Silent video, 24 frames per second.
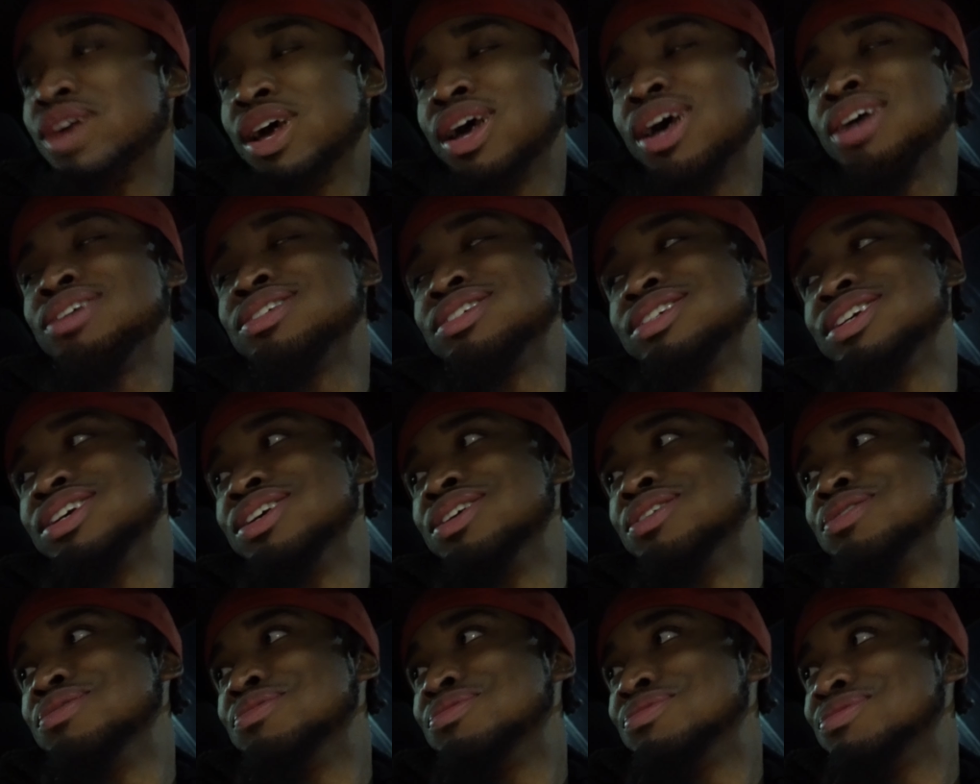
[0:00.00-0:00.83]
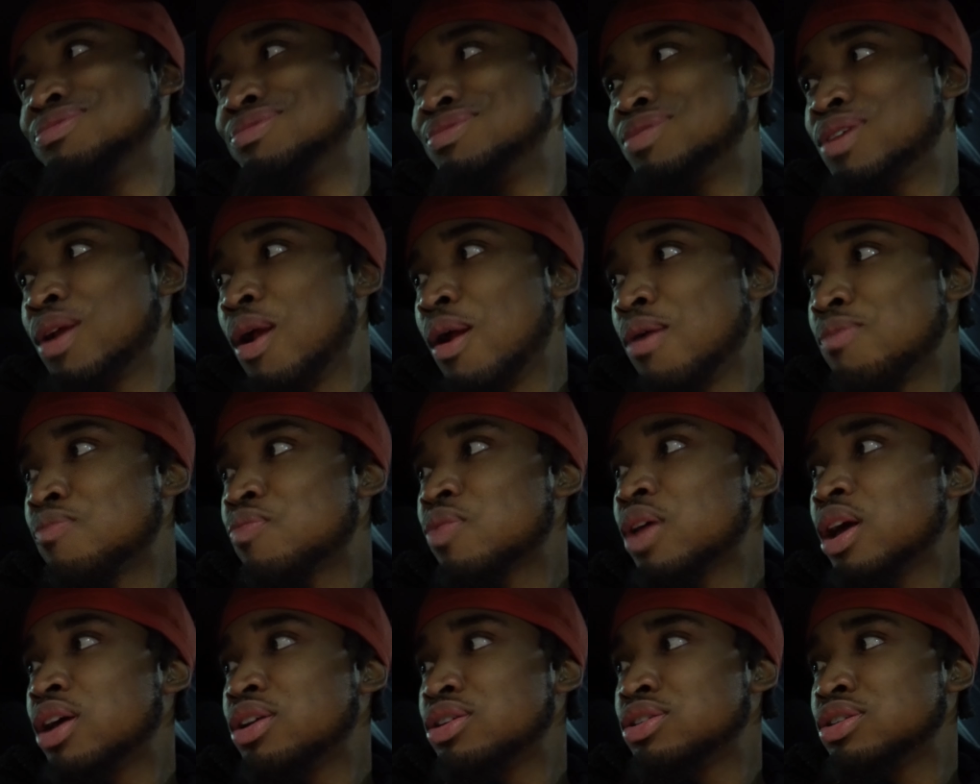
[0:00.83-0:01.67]
I share.
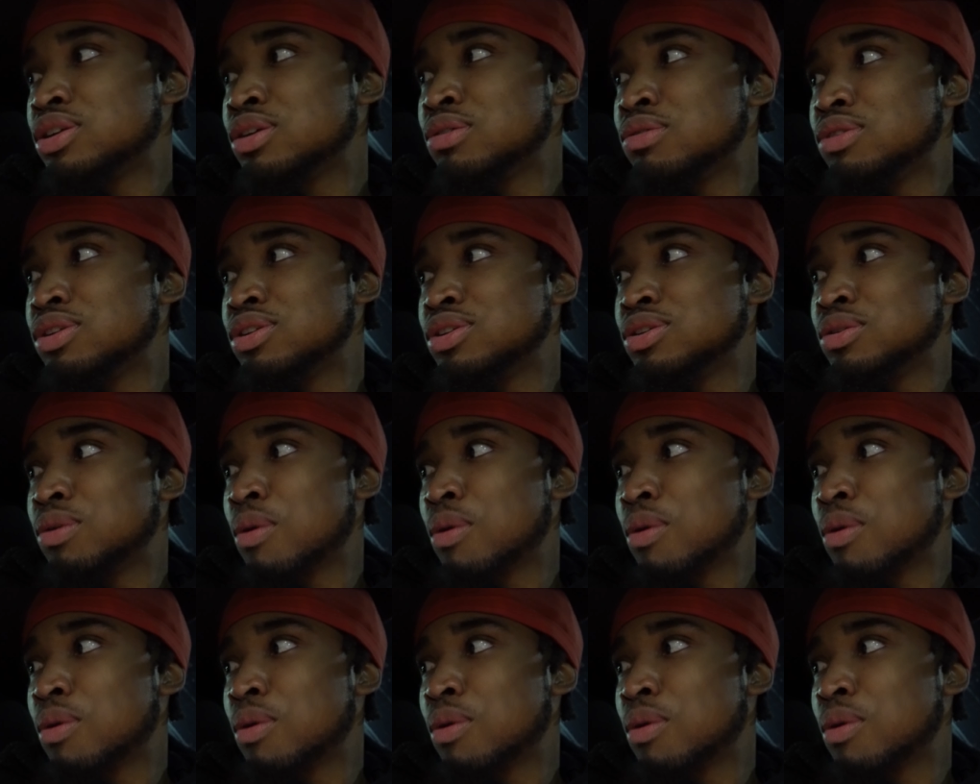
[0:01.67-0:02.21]
I share with you.